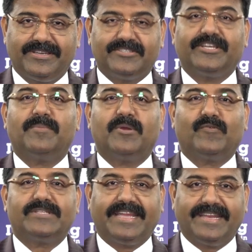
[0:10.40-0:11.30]
here, Chairman
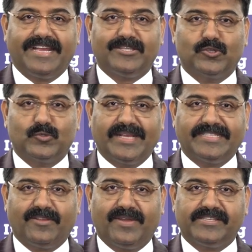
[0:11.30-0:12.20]
for St. Angelo's
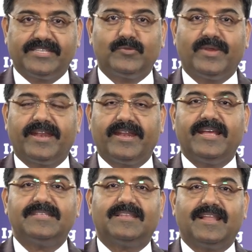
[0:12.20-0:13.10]
VNCT Ventures. We are
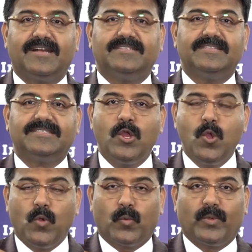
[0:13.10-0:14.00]
India's largest
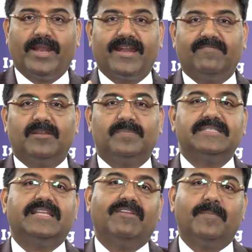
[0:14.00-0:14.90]
villa
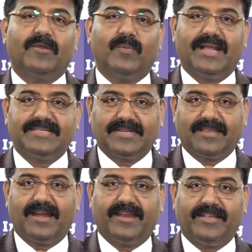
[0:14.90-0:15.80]
developers, developing villas at
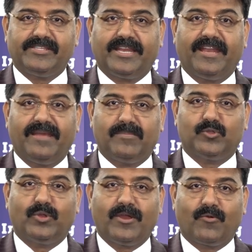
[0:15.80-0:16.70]
Thane, Chennai,
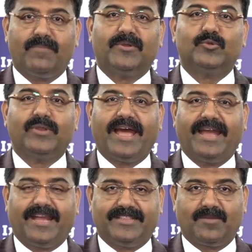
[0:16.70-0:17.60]
Madurai, Coimbatore
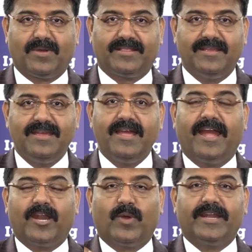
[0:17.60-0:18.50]
and Hyderabad.
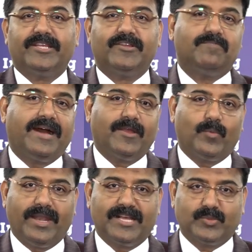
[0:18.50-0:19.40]
Advantage of buying
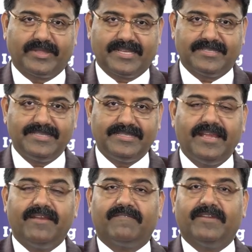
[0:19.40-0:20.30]
villas with us is,
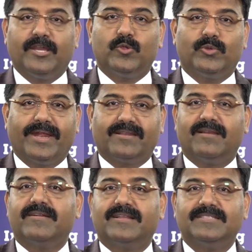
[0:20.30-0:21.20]
we give you rental
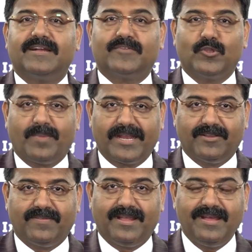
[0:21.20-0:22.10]
returns after you buy
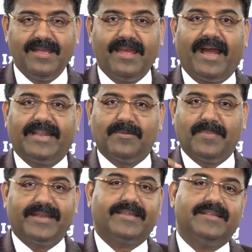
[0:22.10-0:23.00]
the villa and the
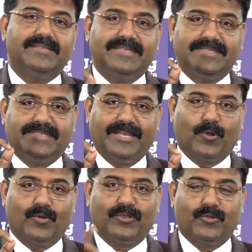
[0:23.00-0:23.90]
maintenance is
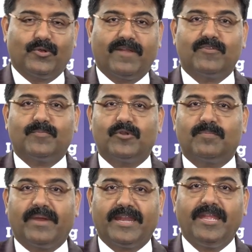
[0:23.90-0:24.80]
zero. You don't have to put
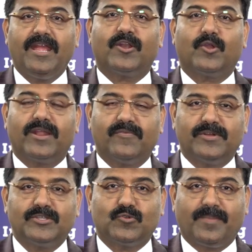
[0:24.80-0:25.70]
money nor
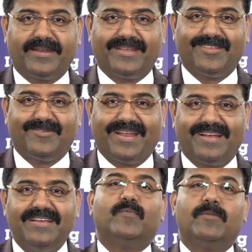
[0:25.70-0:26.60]
efforts to maintain the villa.
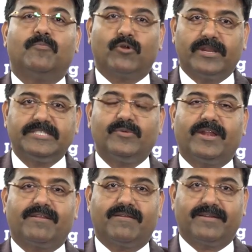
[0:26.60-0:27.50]
Where progressive
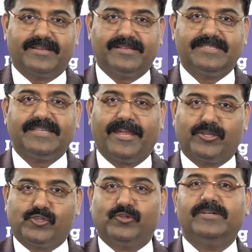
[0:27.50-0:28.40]
rental returns
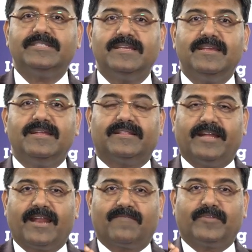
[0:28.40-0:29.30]
ensures
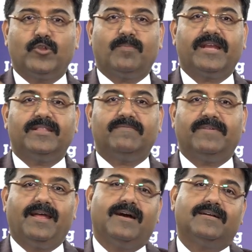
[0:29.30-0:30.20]
that after you buy the
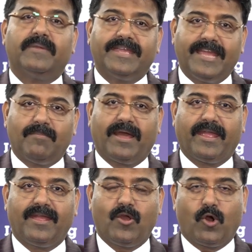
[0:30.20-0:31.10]
villa, EMI
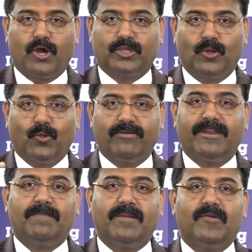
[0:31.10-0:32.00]
or the loan
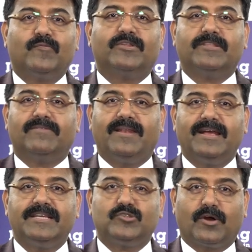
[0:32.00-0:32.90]
repayment for the
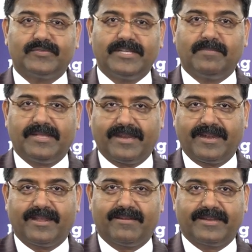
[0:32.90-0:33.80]
villa is offset by the
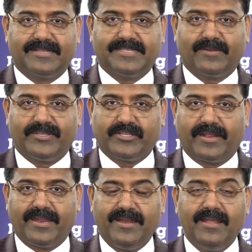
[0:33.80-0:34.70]
rental returns that we
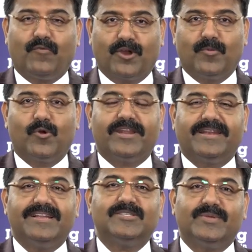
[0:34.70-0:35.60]
generate. For more
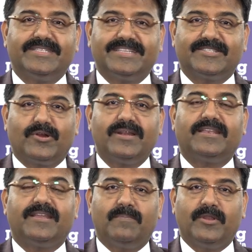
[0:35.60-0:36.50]
details, visit us on
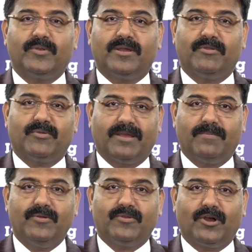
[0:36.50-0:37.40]

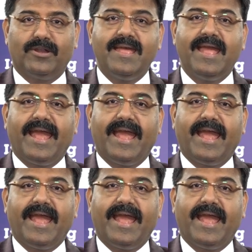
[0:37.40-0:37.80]
www.SavvGlobal.com.